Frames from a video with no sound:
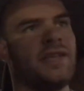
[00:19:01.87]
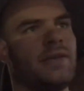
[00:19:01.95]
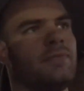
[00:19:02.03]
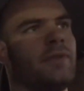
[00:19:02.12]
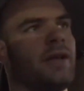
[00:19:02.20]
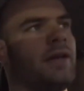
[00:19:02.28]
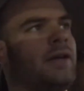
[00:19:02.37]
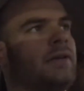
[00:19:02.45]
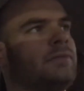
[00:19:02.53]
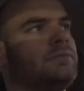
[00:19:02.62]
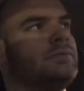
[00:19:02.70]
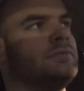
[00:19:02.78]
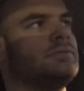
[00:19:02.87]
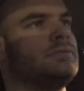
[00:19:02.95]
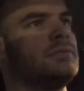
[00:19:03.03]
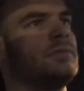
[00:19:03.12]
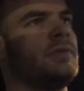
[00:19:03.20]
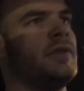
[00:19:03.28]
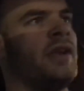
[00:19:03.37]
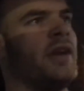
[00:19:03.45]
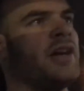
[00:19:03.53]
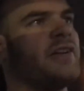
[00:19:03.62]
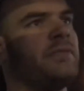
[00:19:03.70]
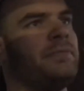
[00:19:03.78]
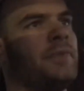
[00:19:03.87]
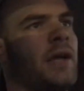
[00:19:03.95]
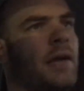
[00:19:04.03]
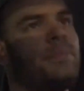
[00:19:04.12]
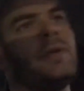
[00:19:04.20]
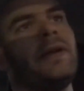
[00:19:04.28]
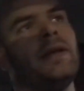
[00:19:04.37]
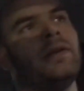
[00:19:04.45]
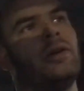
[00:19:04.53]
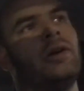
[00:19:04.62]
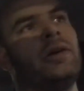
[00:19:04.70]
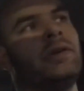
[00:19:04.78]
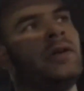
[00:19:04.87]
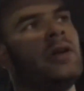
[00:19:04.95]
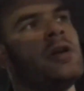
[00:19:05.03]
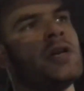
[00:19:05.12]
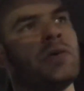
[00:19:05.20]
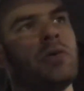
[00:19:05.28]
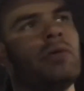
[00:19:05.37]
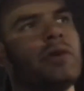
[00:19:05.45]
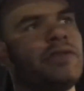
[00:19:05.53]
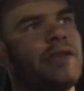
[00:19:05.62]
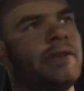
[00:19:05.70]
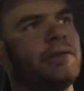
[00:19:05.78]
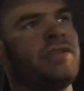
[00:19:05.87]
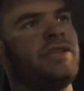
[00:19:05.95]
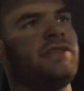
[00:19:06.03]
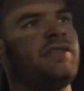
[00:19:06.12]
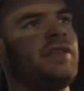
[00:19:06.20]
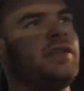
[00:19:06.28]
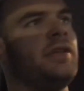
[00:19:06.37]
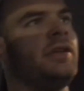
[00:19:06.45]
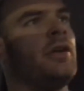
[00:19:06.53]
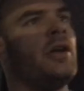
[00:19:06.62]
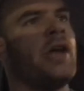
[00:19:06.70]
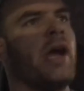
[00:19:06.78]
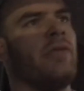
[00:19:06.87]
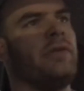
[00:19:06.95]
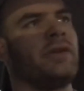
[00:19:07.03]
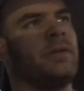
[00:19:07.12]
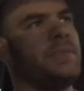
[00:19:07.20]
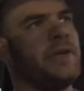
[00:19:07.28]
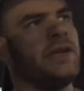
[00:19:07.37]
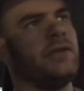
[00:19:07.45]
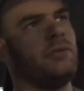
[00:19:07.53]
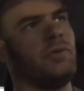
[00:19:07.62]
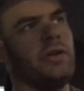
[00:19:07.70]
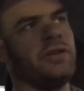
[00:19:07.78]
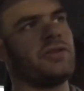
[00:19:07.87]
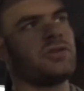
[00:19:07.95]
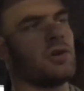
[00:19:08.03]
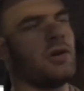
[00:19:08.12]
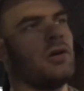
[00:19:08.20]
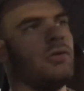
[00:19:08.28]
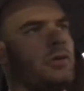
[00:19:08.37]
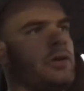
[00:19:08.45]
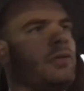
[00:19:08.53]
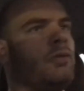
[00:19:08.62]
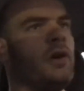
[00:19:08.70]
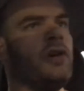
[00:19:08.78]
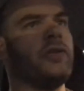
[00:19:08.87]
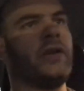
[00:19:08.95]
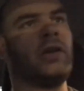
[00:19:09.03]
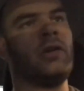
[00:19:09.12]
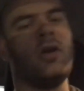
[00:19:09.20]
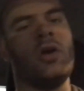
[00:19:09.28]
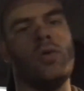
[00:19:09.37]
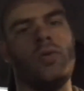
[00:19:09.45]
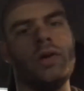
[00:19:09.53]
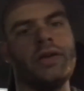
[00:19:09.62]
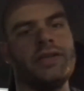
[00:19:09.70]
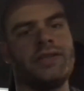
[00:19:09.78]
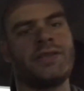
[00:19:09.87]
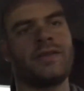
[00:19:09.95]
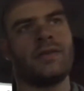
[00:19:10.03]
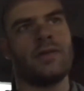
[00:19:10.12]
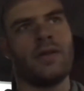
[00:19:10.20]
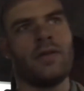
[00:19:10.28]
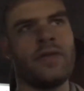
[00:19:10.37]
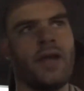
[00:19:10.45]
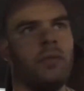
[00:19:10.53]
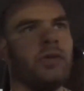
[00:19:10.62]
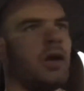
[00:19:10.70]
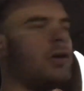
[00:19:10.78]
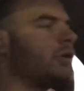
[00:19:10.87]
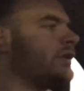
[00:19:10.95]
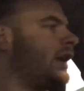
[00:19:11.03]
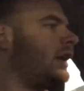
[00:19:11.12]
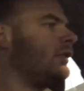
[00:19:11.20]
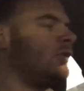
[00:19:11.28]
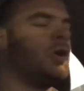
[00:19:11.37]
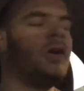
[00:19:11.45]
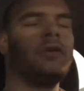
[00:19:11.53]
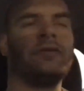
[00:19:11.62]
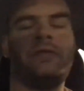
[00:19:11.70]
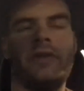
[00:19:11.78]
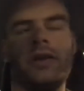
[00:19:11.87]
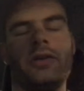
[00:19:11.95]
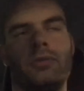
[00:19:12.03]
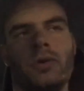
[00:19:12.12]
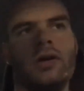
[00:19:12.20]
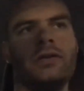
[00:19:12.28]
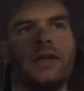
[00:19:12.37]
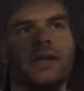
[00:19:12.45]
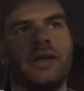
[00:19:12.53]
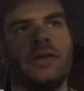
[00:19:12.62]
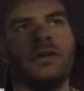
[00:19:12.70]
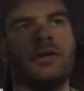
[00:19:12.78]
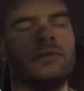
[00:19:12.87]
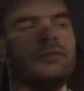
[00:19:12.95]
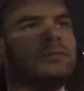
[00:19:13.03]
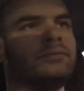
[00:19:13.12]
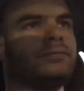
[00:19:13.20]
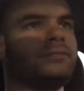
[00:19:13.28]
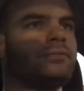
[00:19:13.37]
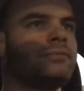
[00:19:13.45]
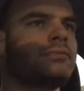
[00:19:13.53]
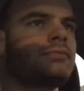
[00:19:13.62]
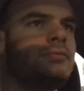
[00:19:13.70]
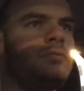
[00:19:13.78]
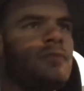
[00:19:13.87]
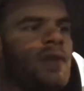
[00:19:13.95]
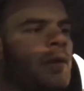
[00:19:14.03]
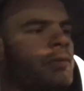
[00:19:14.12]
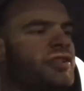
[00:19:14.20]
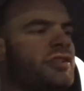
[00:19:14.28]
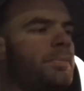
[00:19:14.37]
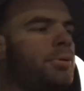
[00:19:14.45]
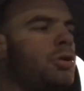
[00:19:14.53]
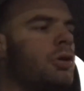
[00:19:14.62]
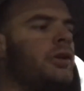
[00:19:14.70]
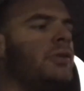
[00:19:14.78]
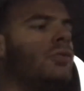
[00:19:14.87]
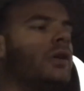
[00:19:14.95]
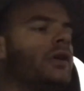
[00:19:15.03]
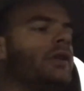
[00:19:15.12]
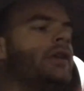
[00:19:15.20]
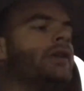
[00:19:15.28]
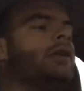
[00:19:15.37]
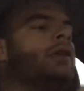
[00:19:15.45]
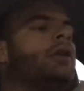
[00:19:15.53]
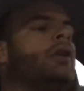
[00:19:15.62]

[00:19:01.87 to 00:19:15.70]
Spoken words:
team that I played on, we went to LTC and we competed really strong, really well there, was that we all got along very well together. And we supported one another.